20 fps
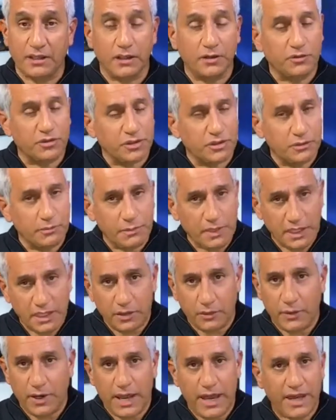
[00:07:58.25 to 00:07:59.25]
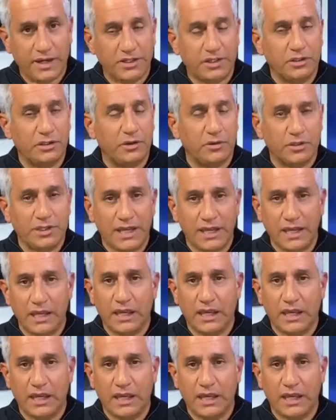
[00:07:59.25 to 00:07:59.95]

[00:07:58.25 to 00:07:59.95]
It was an immediate reaction. They were taken